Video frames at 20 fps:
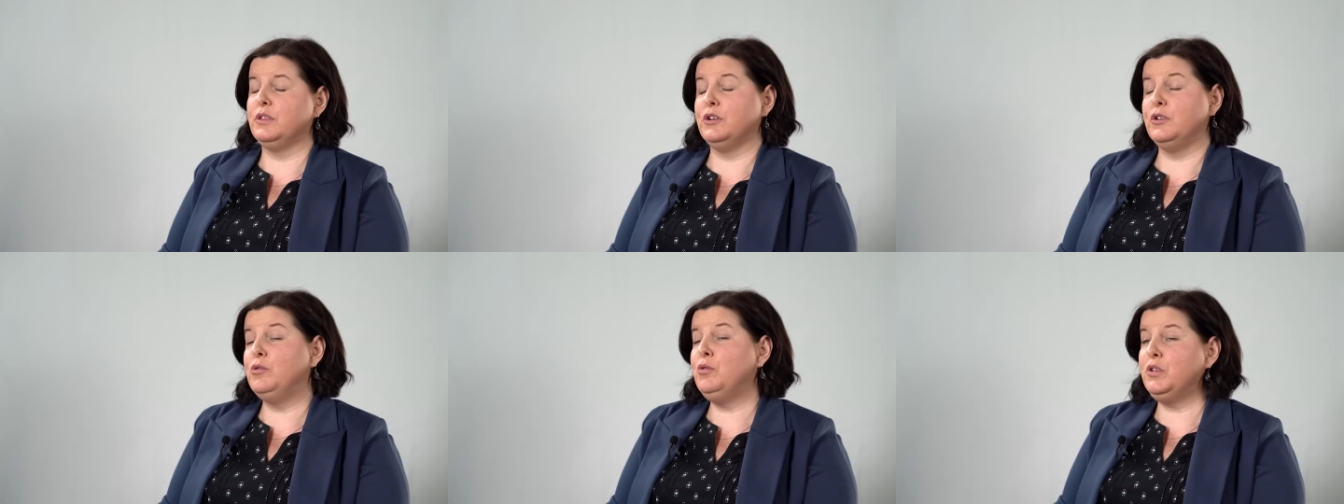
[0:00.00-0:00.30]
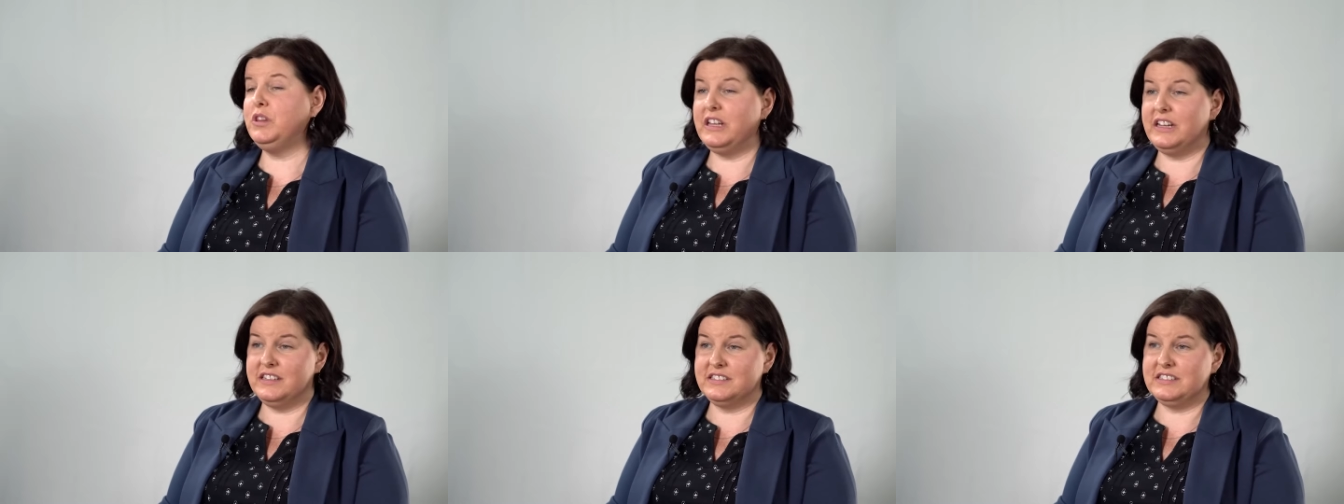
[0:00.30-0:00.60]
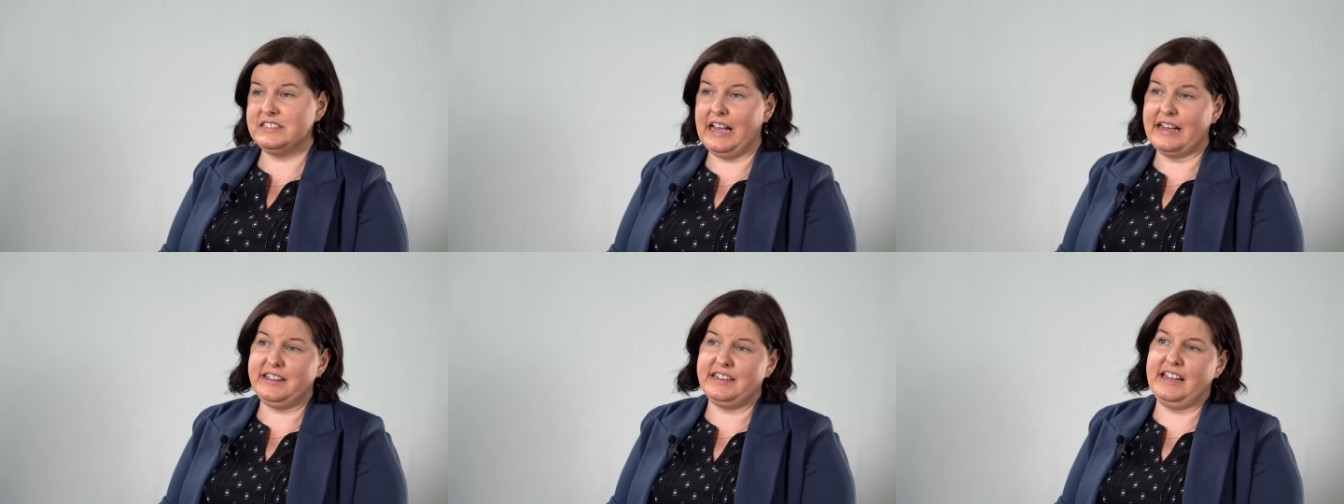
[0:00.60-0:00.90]
The cool thing
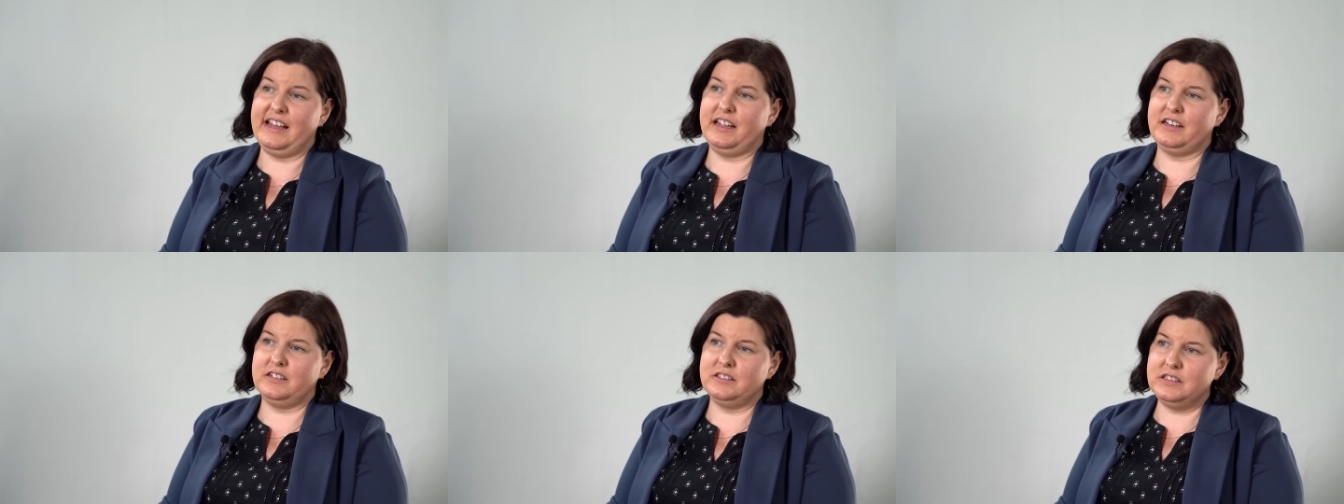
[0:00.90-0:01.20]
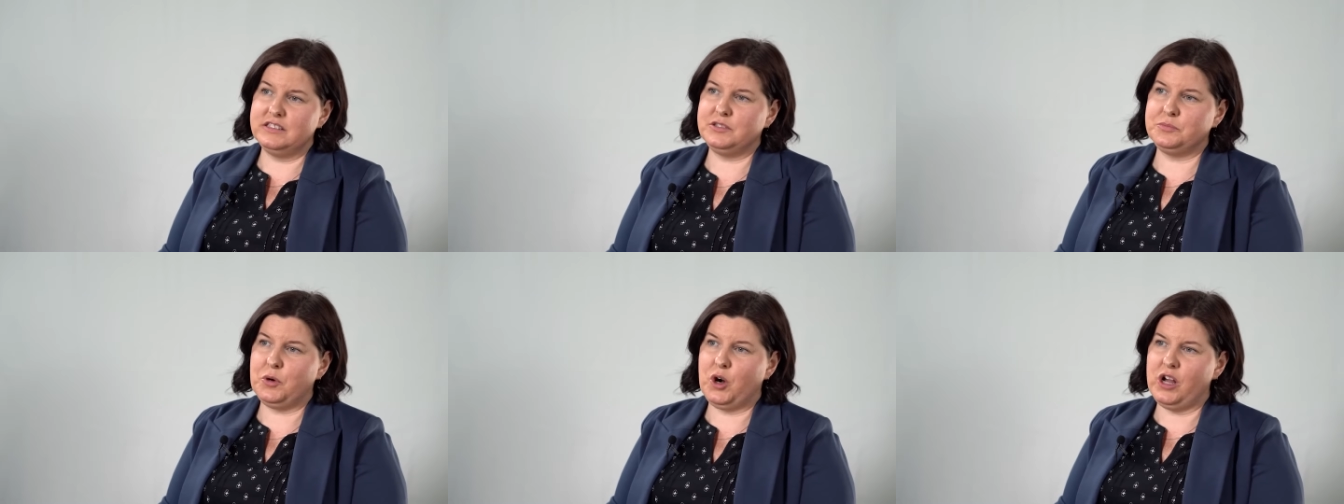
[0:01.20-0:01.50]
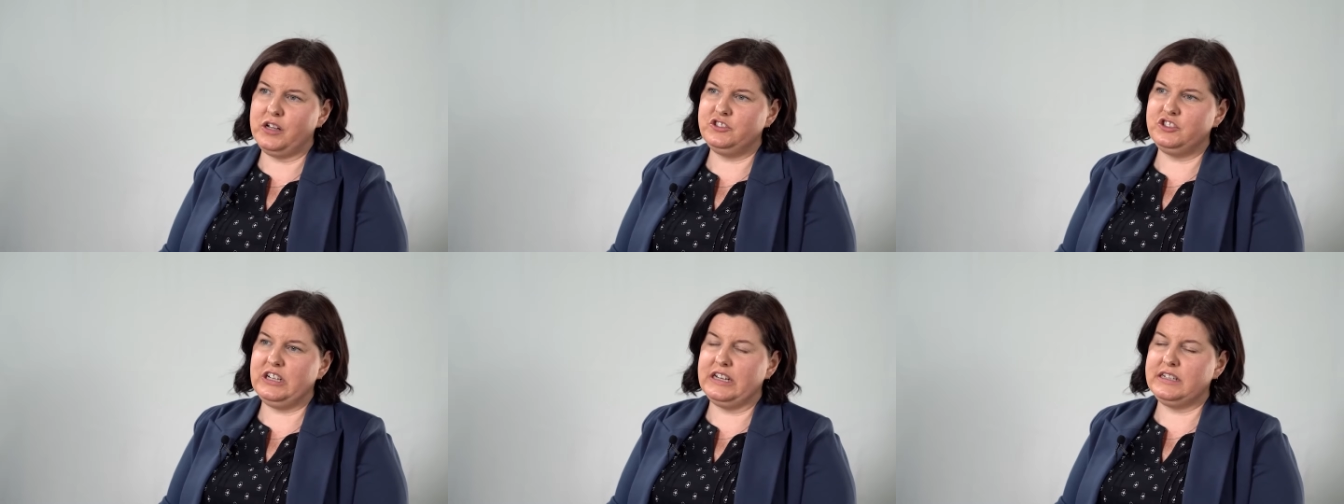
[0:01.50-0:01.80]
is at the end of this
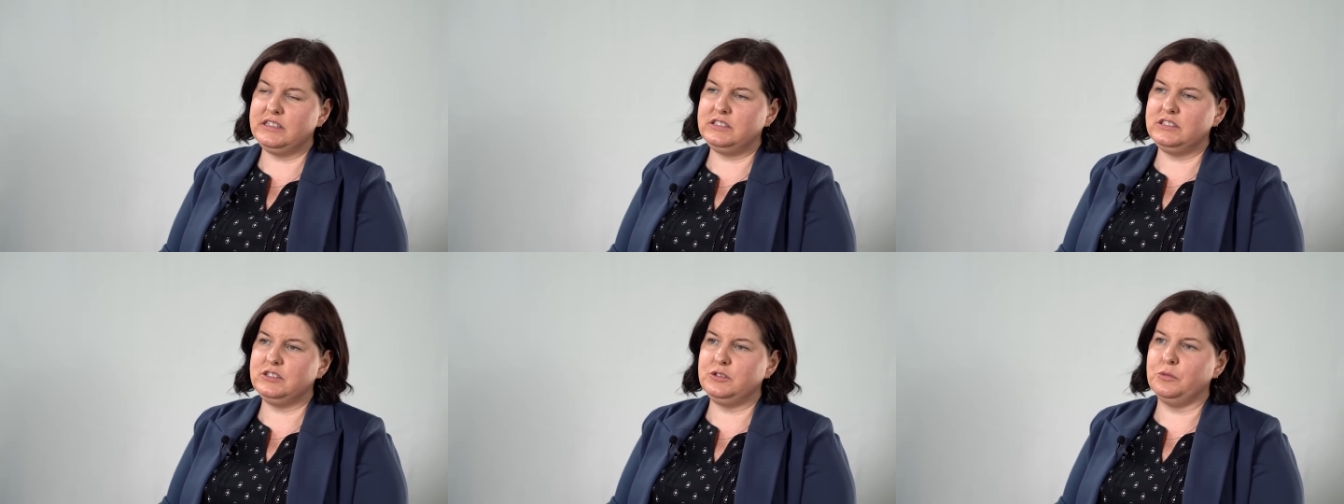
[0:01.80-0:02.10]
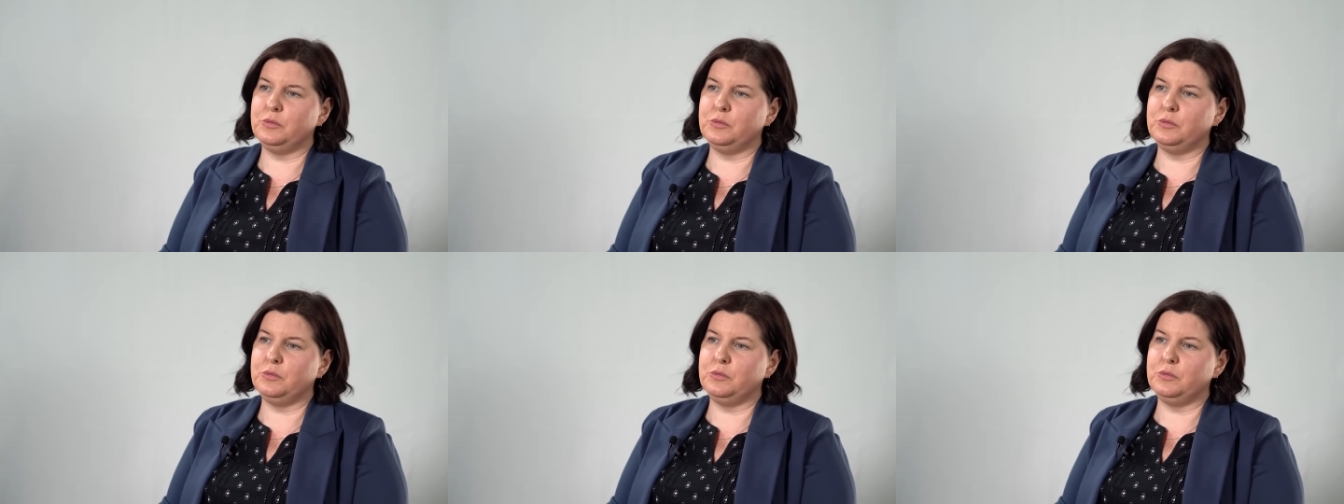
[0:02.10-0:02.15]
project,